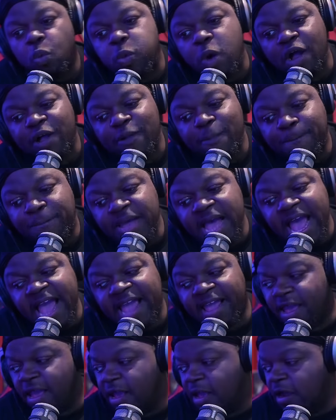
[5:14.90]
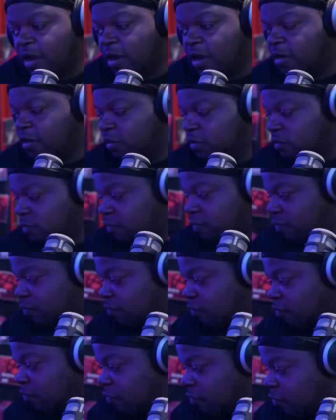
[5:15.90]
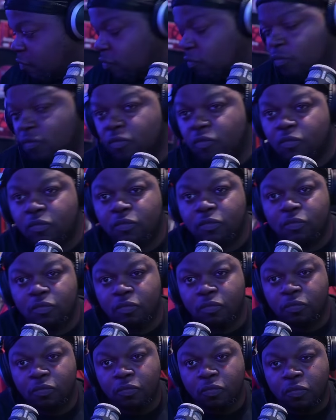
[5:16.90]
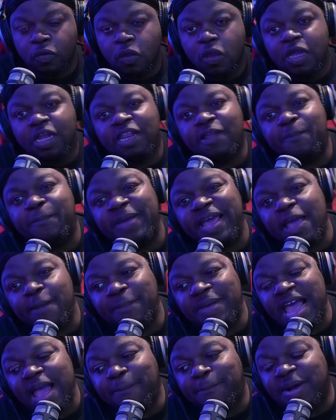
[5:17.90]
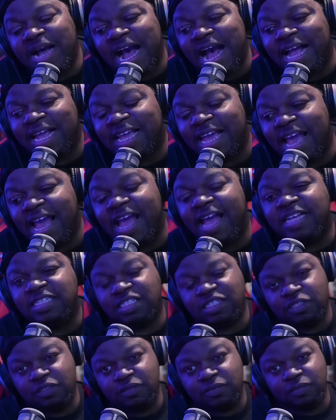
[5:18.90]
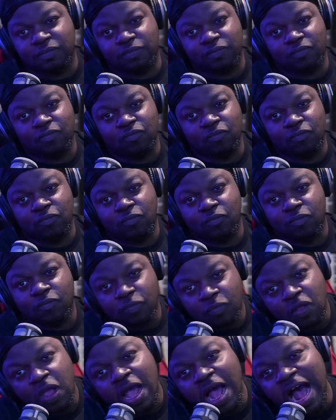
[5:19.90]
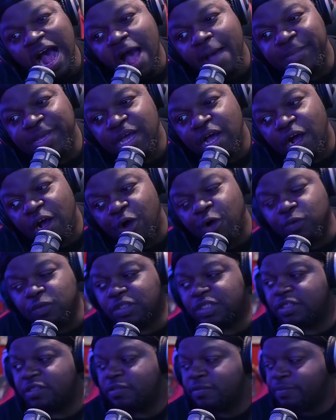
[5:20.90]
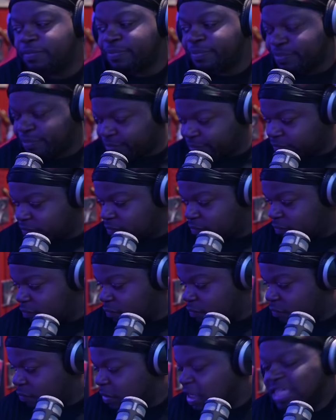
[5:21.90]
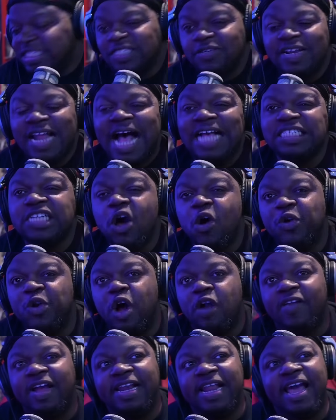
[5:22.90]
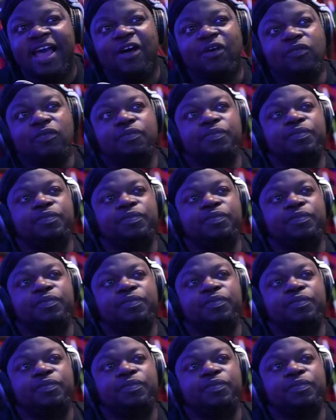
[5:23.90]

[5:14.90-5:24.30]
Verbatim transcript: Welcome back. The Big Bad Podcast. I'm your host. So, lots going on right now.